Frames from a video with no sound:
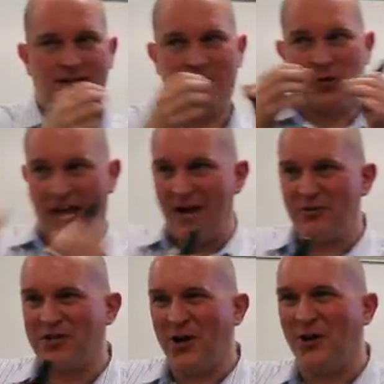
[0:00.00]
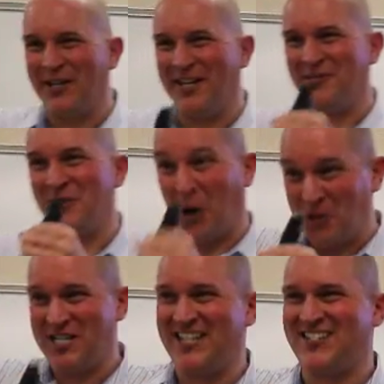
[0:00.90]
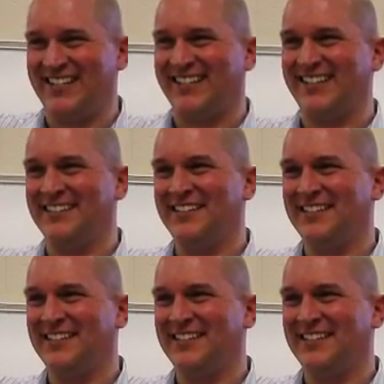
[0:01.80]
I'm okay with calling him artistic.